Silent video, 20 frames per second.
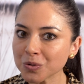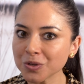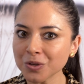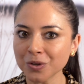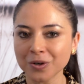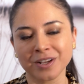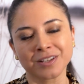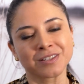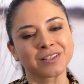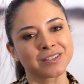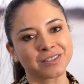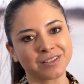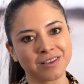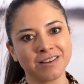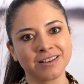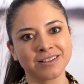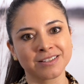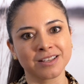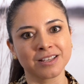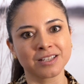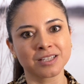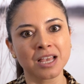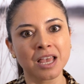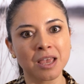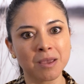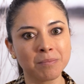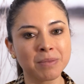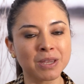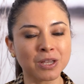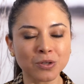your exercises,
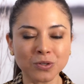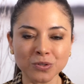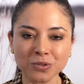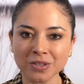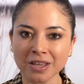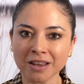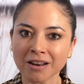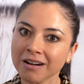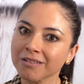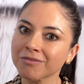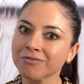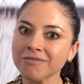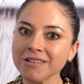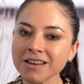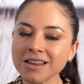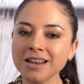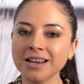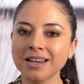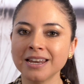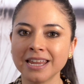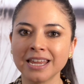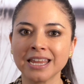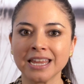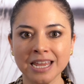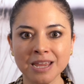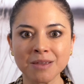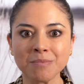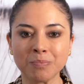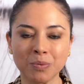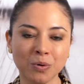because they are really
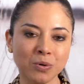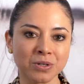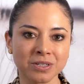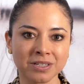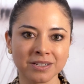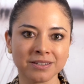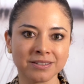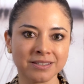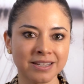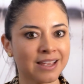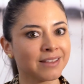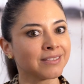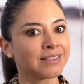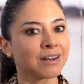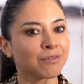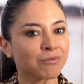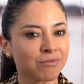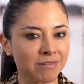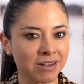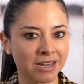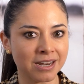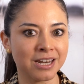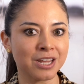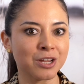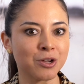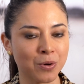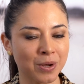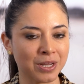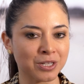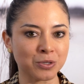important and they're really
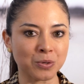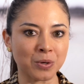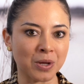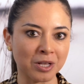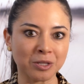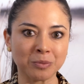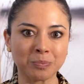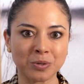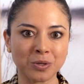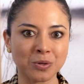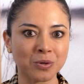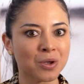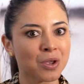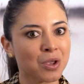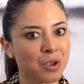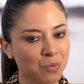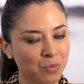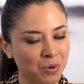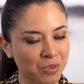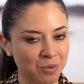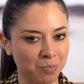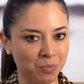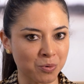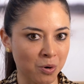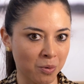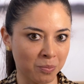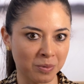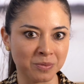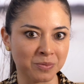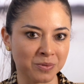going to help you with the
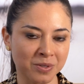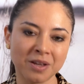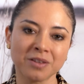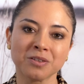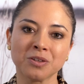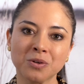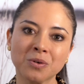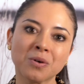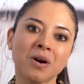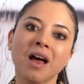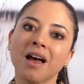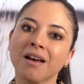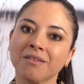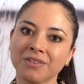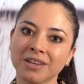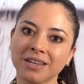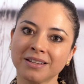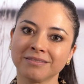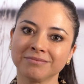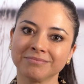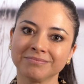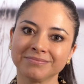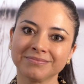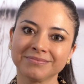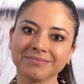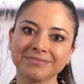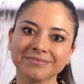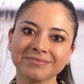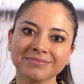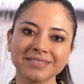problems that you're having.
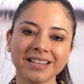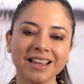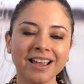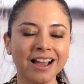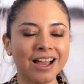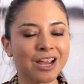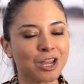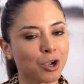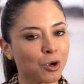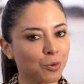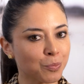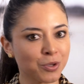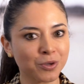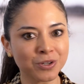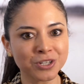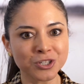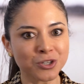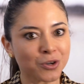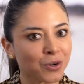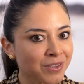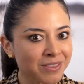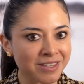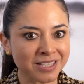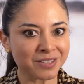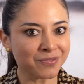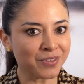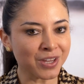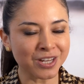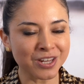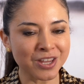I hope you enjoyed
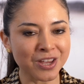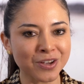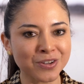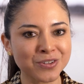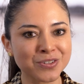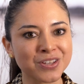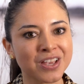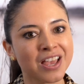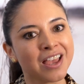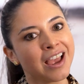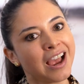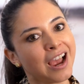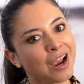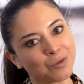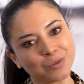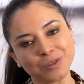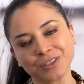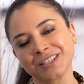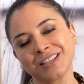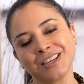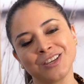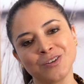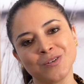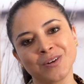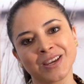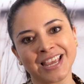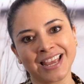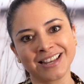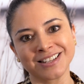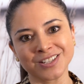these videos. I will see you
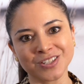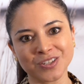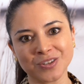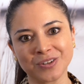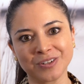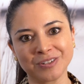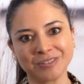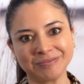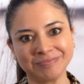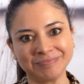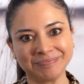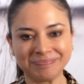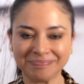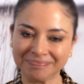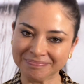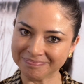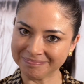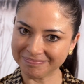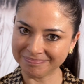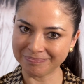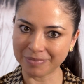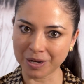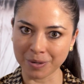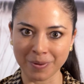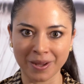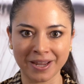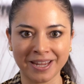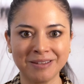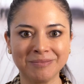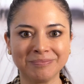again soon. Bye
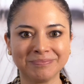bye.